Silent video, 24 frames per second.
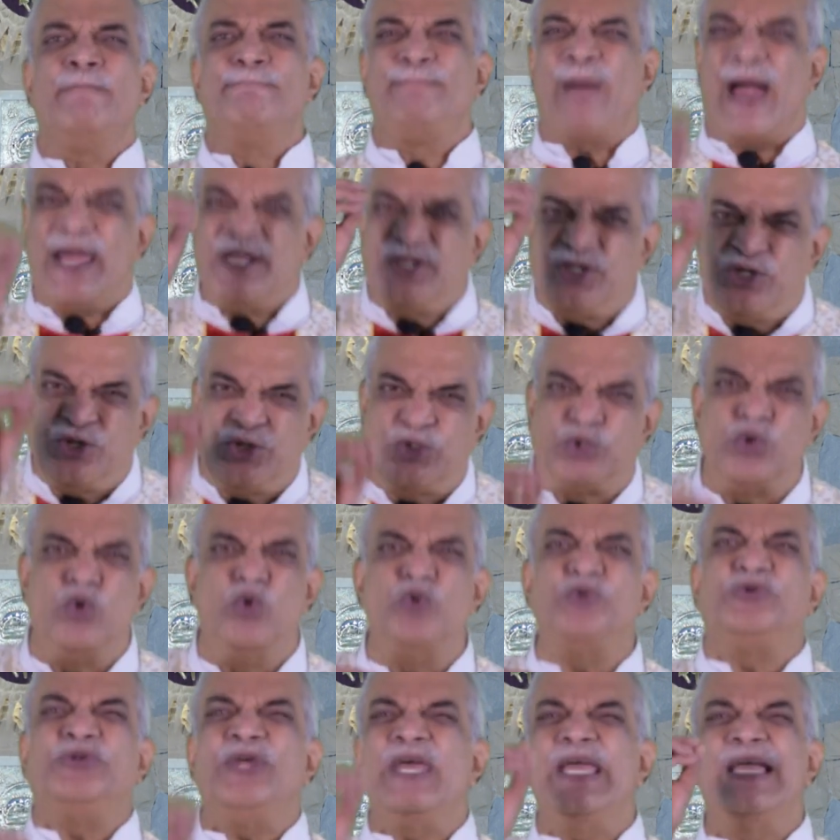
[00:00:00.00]
By
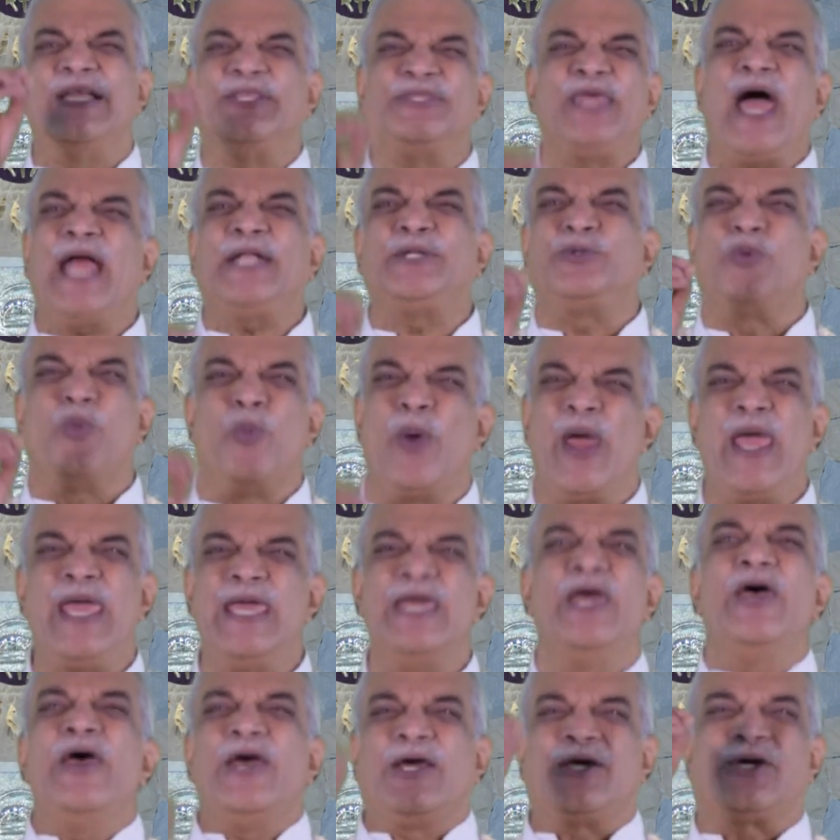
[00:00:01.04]
choosing that
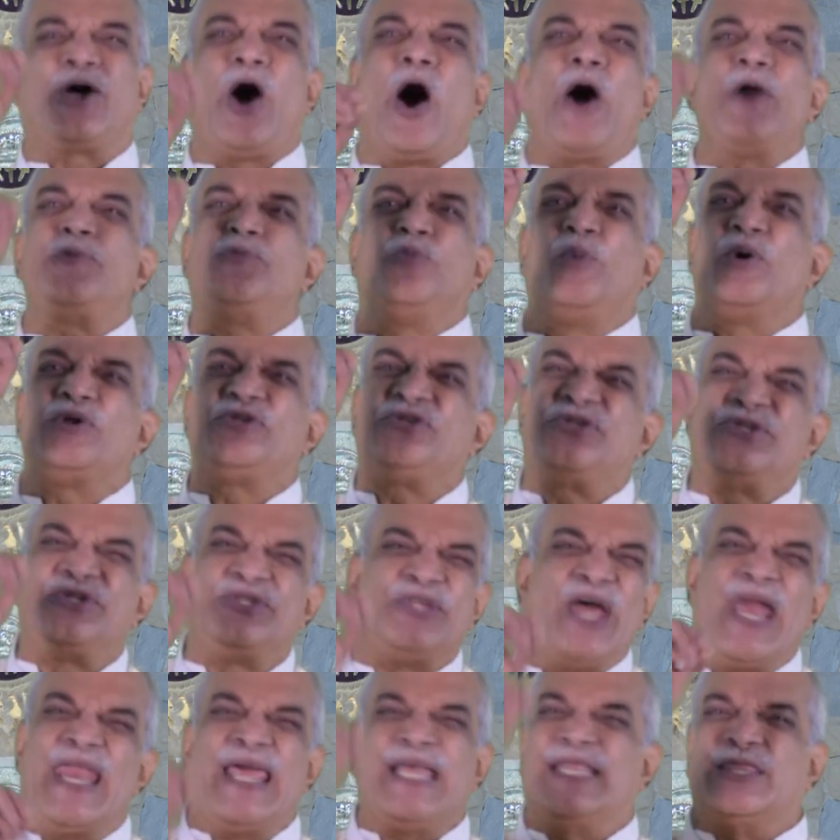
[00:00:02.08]
way, God was
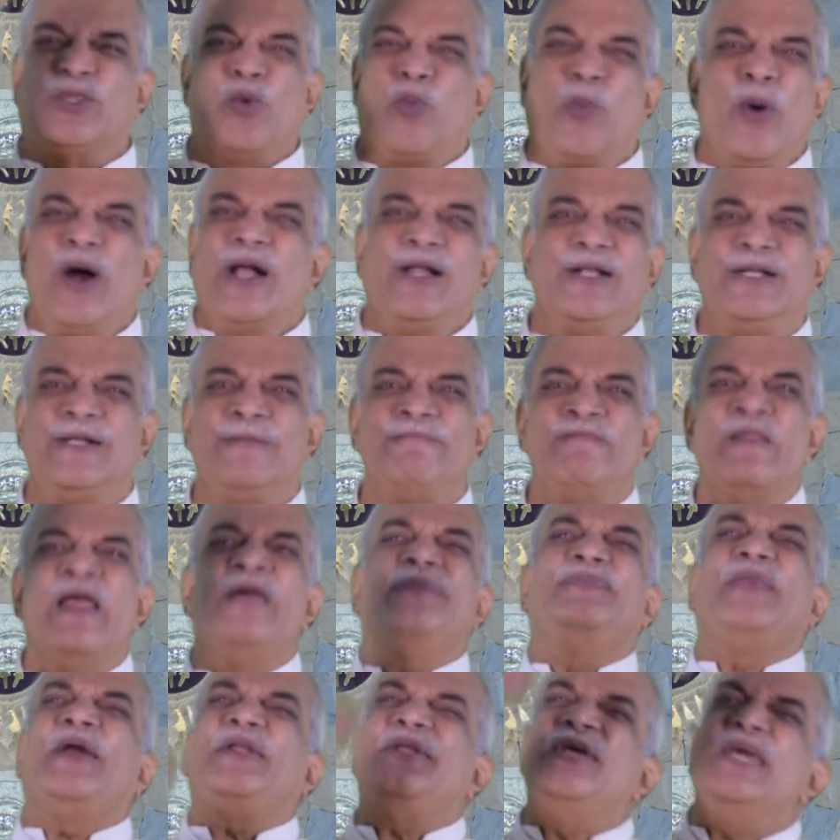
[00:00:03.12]
telling the world
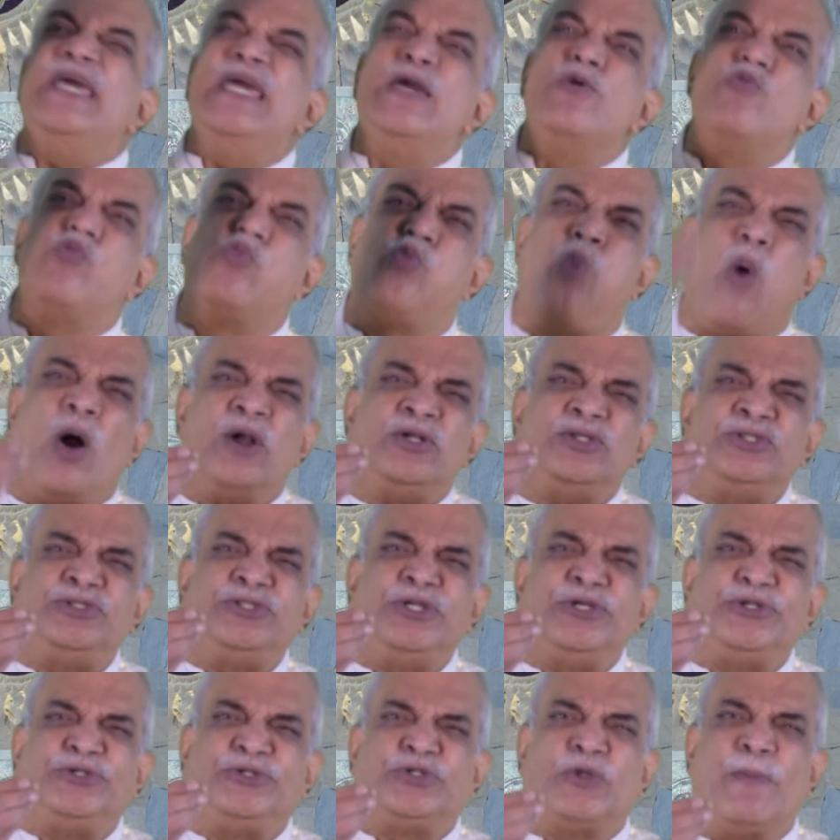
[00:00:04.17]
that he
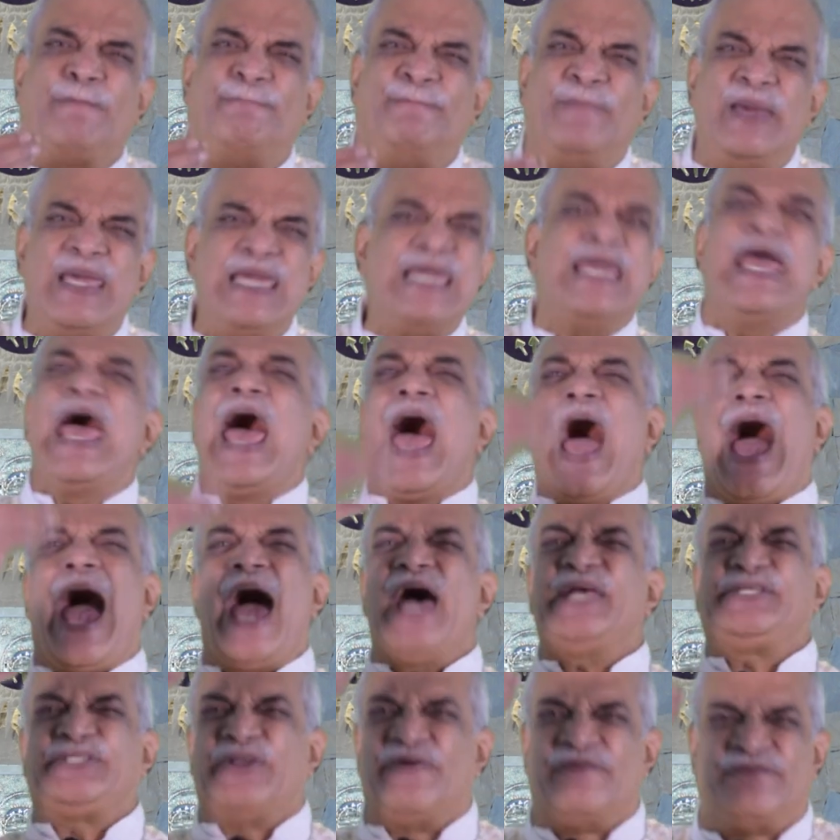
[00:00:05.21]
wanted to be
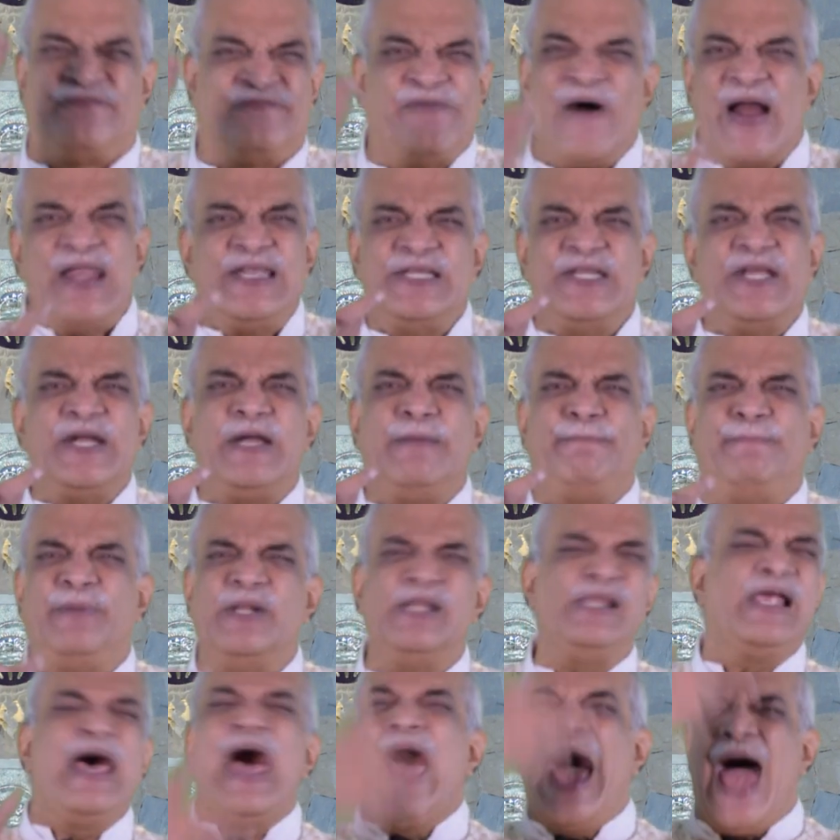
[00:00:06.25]
as
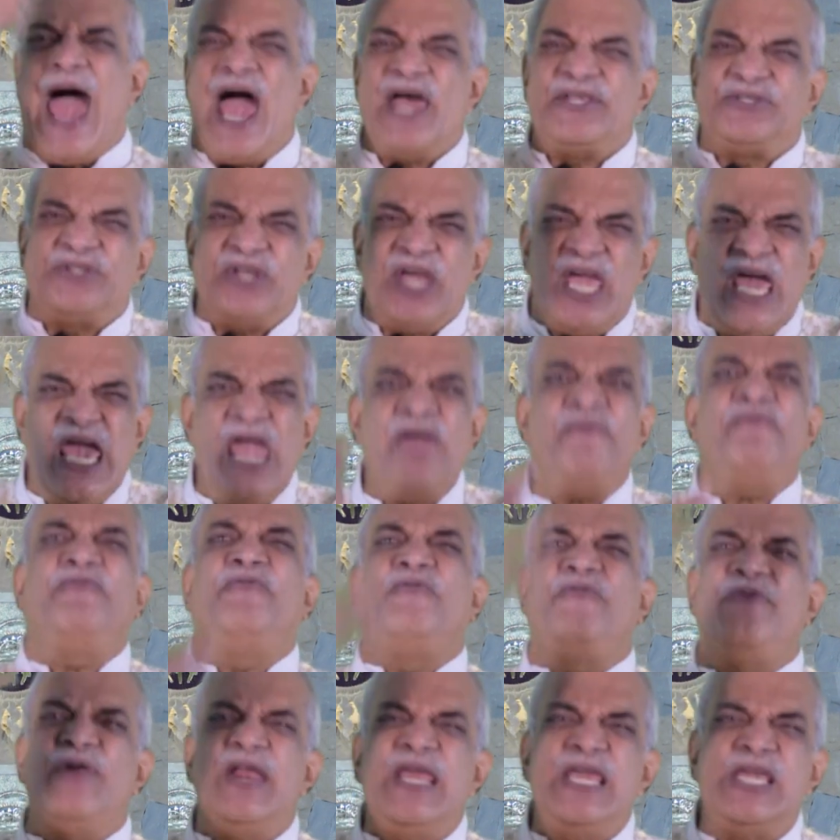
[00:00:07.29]
vulnerable as
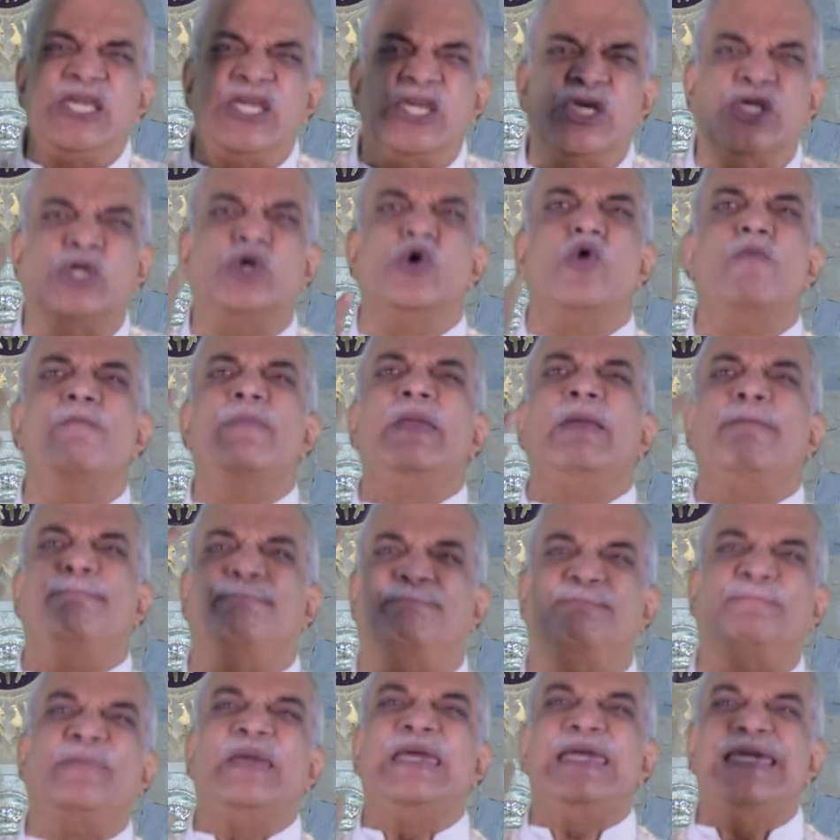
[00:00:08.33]
every
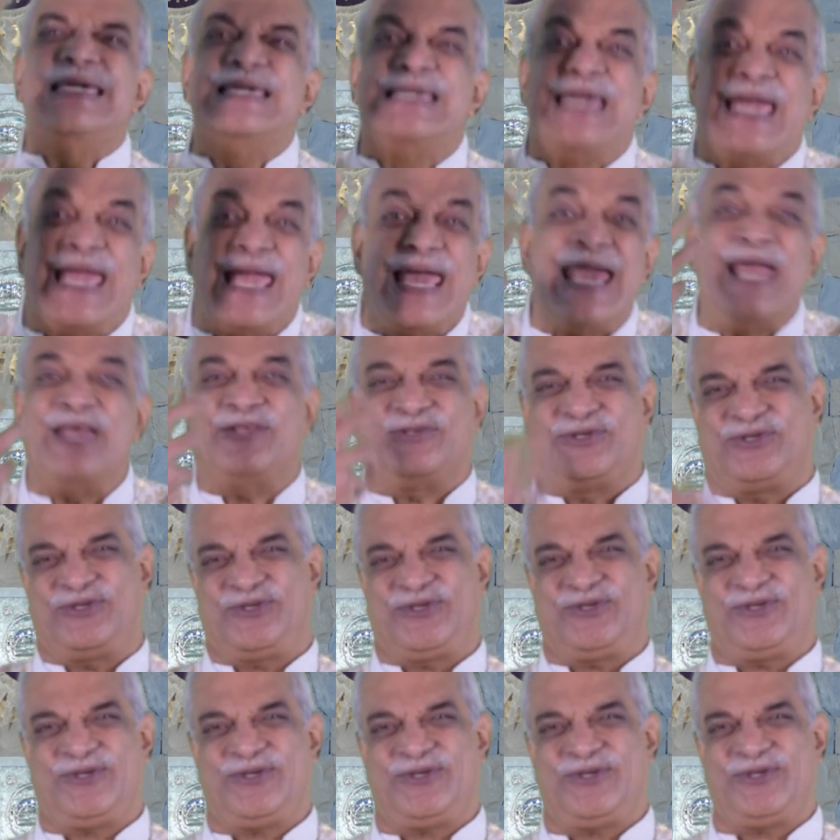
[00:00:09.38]
human being
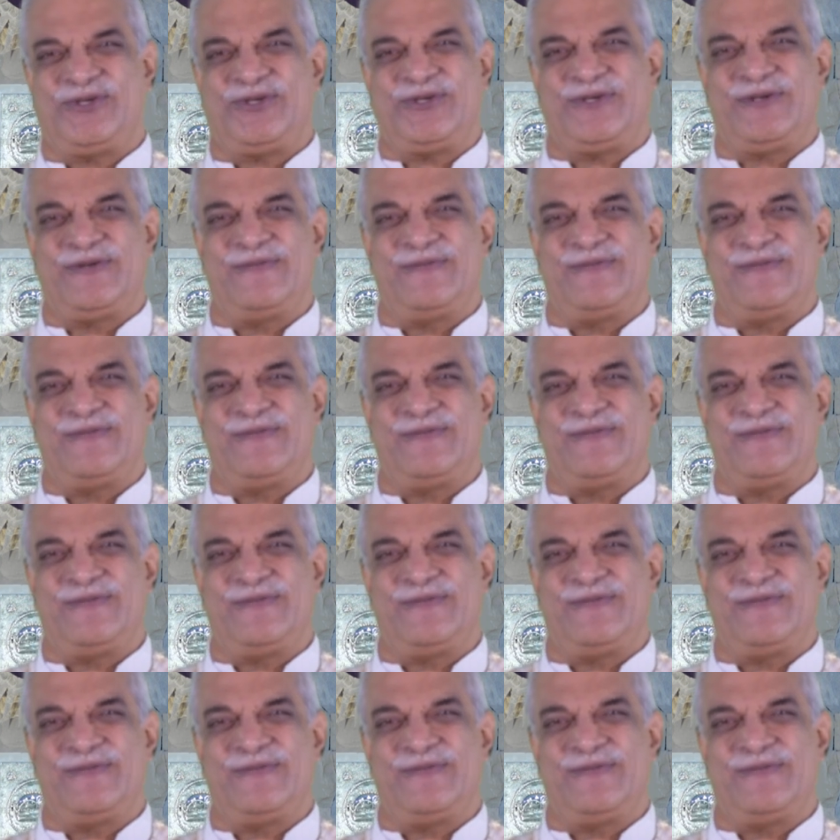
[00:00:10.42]
is.